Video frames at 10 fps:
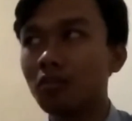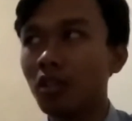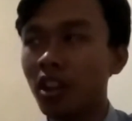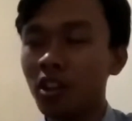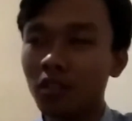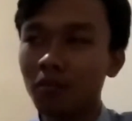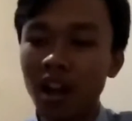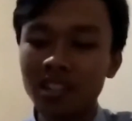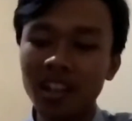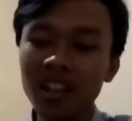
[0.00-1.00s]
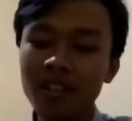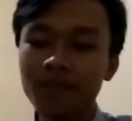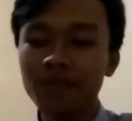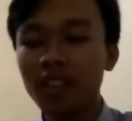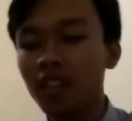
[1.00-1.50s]
in Bahasa.
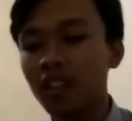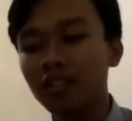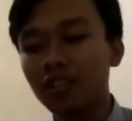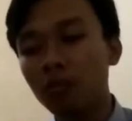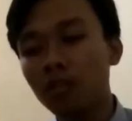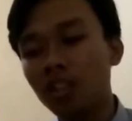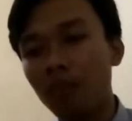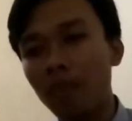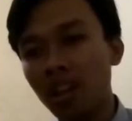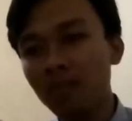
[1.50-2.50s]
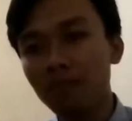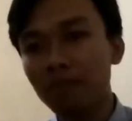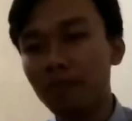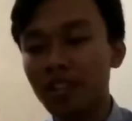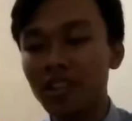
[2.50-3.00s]
There was a man
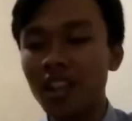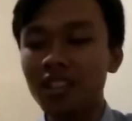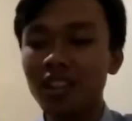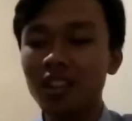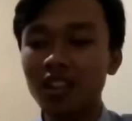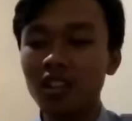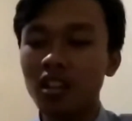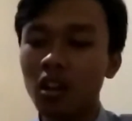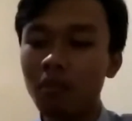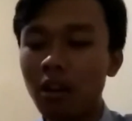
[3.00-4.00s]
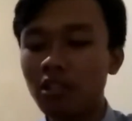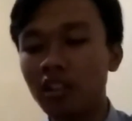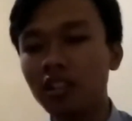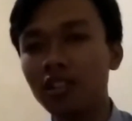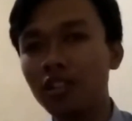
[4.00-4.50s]
presenting about
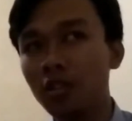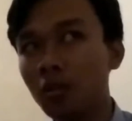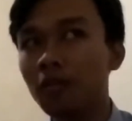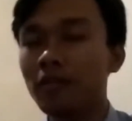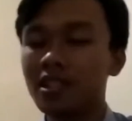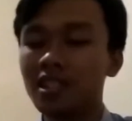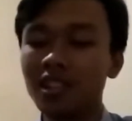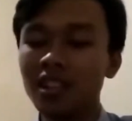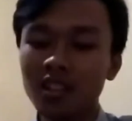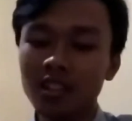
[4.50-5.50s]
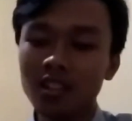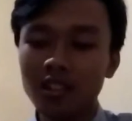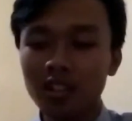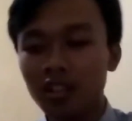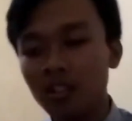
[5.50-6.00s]
a university.
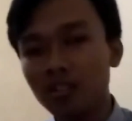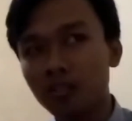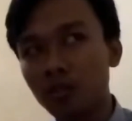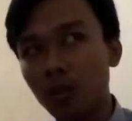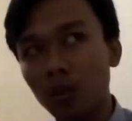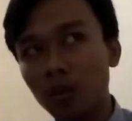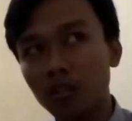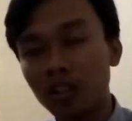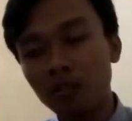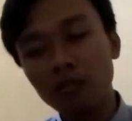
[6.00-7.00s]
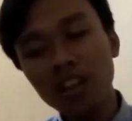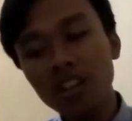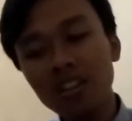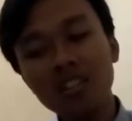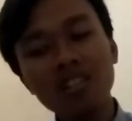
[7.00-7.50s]
So the
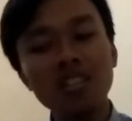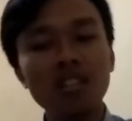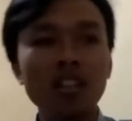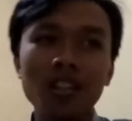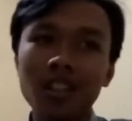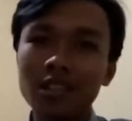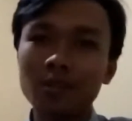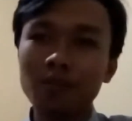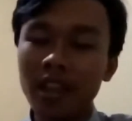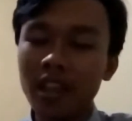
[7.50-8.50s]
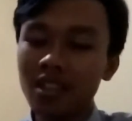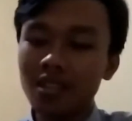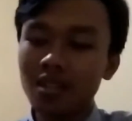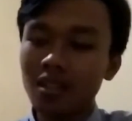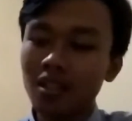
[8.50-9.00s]
way he explained
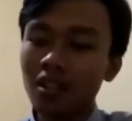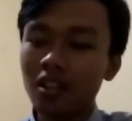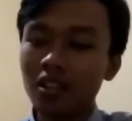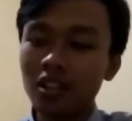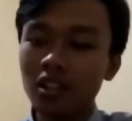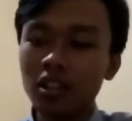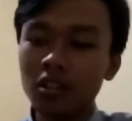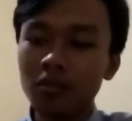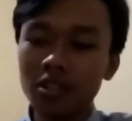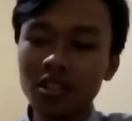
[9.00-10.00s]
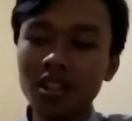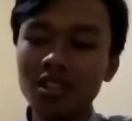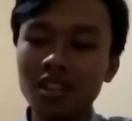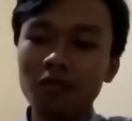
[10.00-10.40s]
the presentation